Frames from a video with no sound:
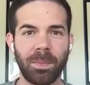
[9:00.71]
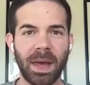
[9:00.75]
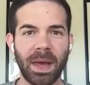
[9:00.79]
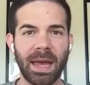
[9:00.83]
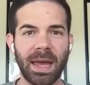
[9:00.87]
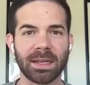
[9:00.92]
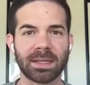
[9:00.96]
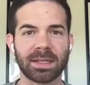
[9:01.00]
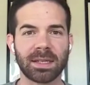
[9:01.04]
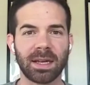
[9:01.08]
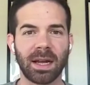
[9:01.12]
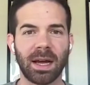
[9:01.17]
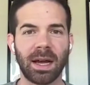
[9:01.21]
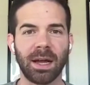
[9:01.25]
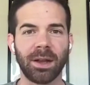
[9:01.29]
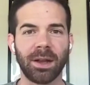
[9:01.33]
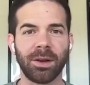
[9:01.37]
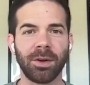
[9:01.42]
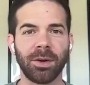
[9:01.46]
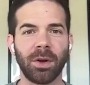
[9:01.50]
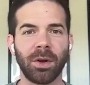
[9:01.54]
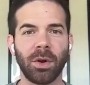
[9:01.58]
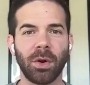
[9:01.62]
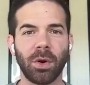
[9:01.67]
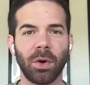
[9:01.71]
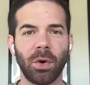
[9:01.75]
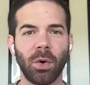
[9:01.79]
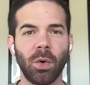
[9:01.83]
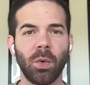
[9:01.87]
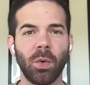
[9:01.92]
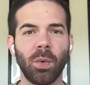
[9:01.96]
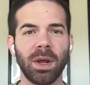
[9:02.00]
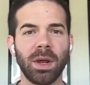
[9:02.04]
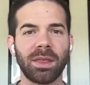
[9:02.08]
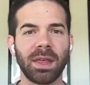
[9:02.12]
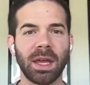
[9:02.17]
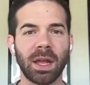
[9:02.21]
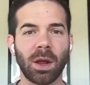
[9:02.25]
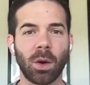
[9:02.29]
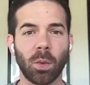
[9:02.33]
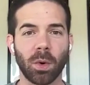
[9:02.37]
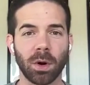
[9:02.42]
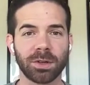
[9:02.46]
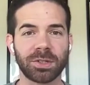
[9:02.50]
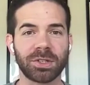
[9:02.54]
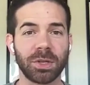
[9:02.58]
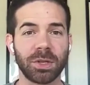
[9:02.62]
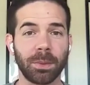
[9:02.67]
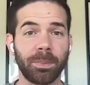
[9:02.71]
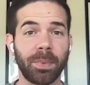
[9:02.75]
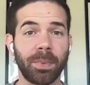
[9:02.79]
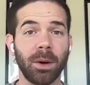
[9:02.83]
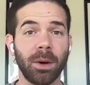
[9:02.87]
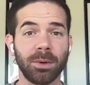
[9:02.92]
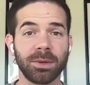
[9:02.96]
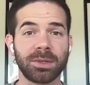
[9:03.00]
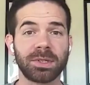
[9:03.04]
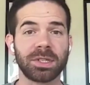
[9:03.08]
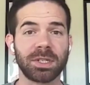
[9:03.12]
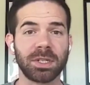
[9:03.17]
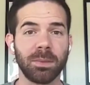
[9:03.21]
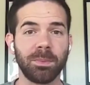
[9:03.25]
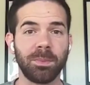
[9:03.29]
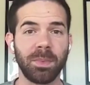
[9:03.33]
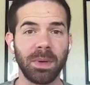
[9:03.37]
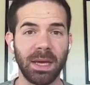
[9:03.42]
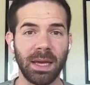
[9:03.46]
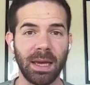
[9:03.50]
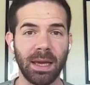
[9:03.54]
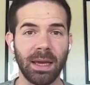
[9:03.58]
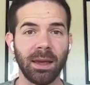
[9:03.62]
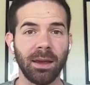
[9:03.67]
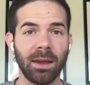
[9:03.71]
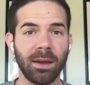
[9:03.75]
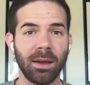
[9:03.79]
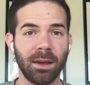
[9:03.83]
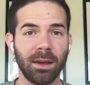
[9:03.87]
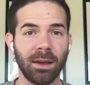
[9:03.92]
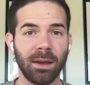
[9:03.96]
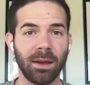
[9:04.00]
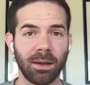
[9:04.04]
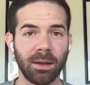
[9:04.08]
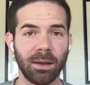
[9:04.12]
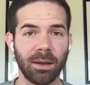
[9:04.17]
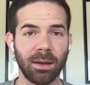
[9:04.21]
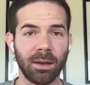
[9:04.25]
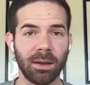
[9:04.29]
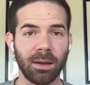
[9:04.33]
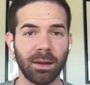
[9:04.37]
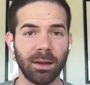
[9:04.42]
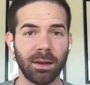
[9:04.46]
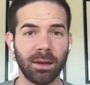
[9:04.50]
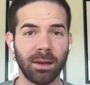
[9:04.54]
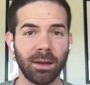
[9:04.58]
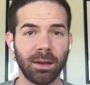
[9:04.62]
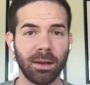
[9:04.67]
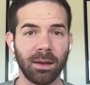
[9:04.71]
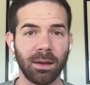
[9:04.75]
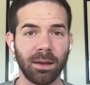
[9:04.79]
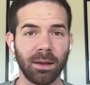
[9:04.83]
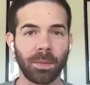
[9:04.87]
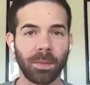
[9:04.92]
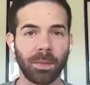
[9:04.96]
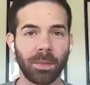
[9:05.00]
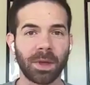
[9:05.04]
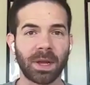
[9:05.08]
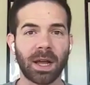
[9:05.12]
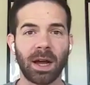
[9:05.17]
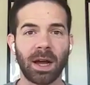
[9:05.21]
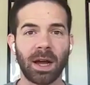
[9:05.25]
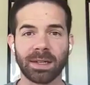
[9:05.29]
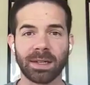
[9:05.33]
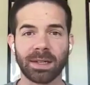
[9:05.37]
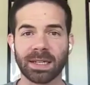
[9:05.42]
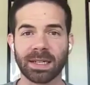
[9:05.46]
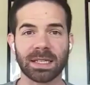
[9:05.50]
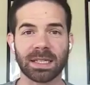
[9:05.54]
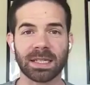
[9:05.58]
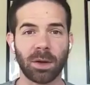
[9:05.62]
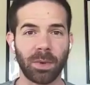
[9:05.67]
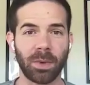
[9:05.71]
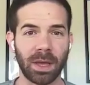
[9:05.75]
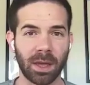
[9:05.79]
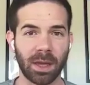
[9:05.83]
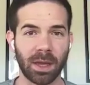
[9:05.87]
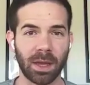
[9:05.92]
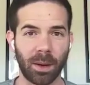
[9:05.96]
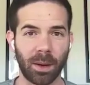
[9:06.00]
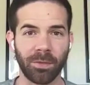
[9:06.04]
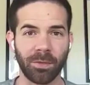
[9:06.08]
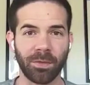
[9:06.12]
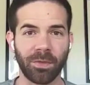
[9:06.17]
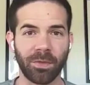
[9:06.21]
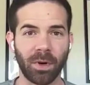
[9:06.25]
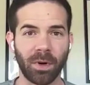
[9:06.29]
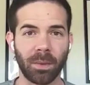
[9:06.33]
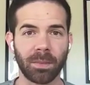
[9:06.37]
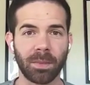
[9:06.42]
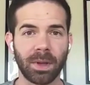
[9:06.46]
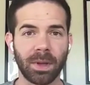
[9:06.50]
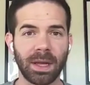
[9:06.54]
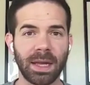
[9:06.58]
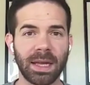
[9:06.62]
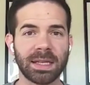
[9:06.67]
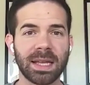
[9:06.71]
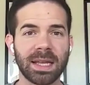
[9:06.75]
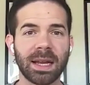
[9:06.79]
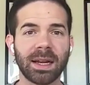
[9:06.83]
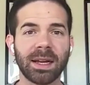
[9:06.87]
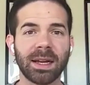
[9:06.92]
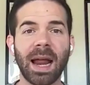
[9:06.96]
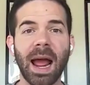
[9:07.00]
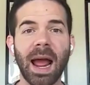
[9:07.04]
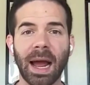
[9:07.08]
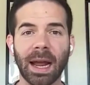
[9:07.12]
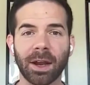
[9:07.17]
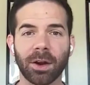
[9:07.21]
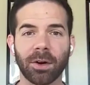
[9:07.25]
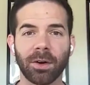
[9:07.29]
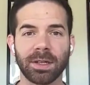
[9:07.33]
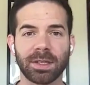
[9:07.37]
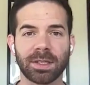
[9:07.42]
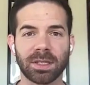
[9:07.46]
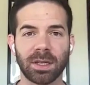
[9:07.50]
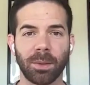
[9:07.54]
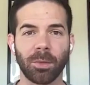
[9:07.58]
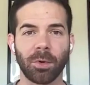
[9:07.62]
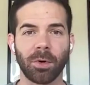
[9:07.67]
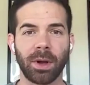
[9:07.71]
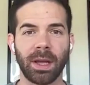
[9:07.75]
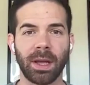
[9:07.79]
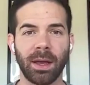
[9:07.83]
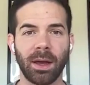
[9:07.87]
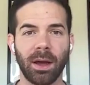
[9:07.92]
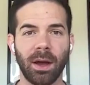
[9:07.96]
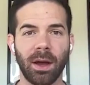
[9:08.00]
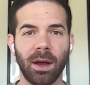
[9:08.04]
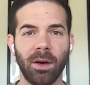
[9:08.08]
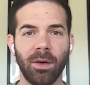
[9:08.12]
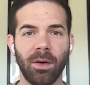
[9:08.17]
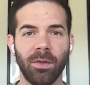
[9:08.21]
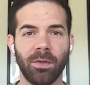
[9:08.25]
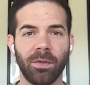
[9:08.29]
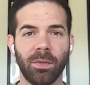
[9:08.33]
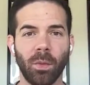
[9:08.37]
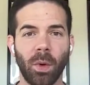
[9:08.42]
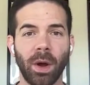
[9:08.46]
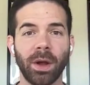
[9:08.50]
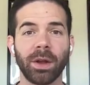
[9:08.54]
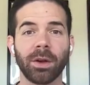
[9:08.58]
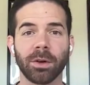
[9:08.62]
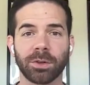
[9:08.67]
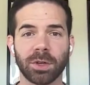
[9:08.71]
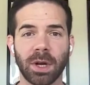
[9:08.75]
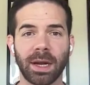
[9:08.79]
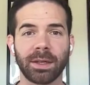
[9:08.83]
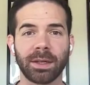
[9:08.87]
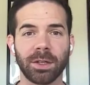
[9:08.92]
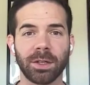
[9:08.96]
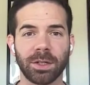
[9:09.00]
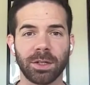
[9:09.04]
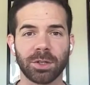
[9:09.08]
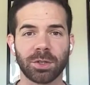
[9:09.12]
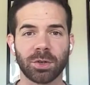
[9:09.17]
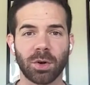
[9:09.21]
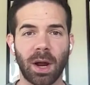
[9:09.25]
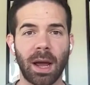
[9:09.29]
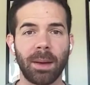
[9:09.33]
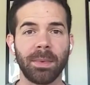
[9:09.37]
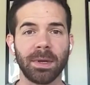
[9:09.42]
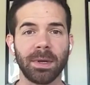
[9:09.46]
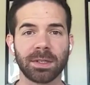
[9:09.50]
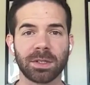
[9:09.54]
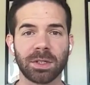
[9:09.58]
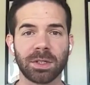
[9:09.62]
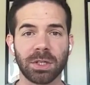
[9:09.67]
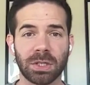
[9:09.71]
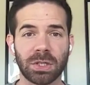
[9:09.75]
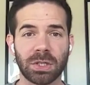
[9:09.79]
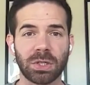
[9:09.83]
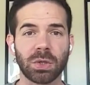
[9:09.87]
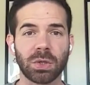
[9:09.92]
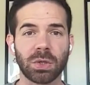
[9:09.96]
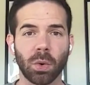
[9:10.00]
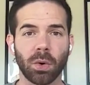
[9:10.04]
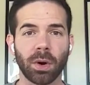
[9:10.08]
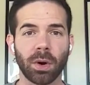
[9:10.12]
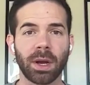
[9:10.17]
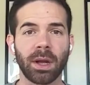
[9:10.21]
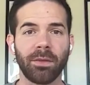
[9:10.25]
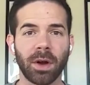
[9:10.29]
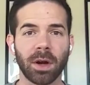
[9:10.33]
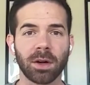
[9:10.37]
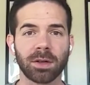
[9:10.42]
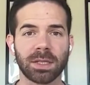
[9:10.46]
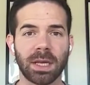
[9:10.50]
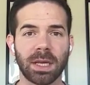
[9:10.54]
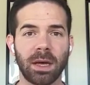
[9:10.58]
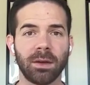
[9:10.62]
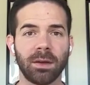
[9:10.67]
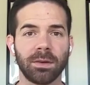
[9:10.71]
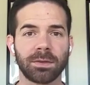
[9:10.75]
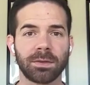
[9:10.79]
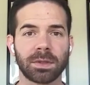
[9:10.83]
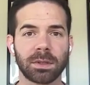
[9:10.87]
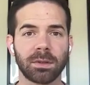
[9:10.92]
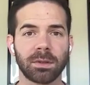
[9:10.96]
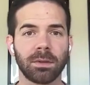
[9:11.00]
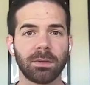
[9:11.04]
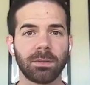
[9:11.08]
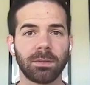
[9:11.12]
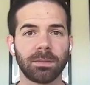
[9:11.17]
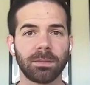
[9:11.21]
based on who we think we're supposed to be, from the context that we come from. Is that an accurate summary of what you're trying to describe as the story of ourselves?